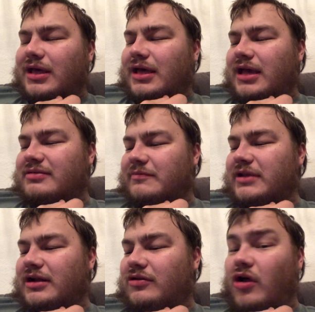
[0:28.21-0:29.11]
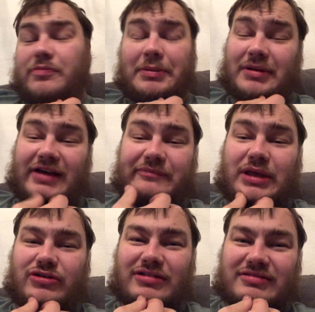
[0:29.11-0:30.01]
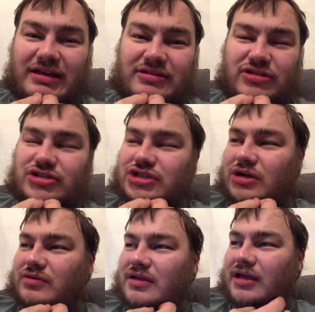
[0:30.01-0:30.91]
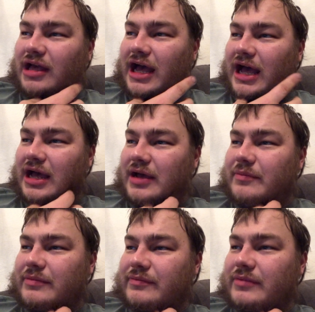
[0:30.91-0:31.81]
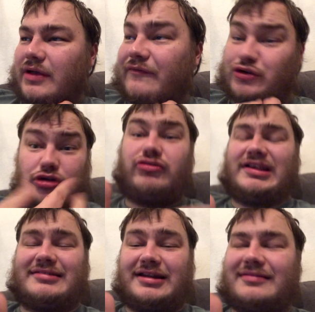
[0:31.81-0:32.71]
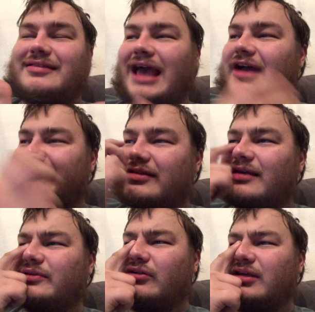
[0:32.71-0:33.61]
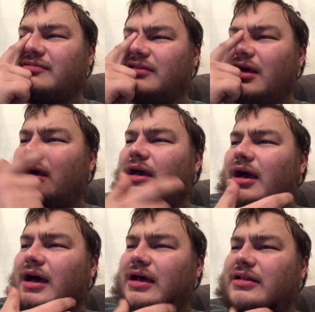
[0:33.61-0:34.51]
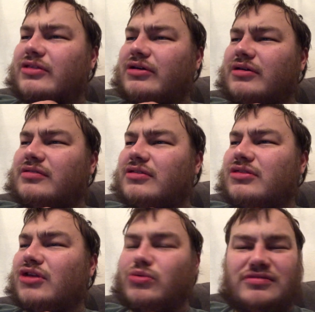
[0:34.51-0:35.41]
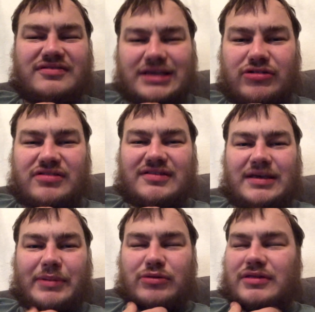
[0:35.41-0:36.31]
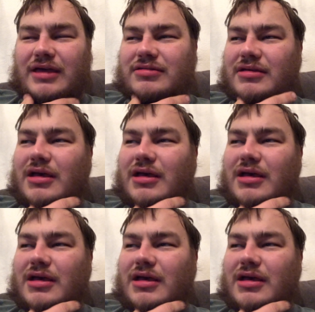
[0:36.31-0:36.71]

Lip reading: It's something that a lot of people have been criticising the show for good reason, is that the advertising on it and the known secrecy about it.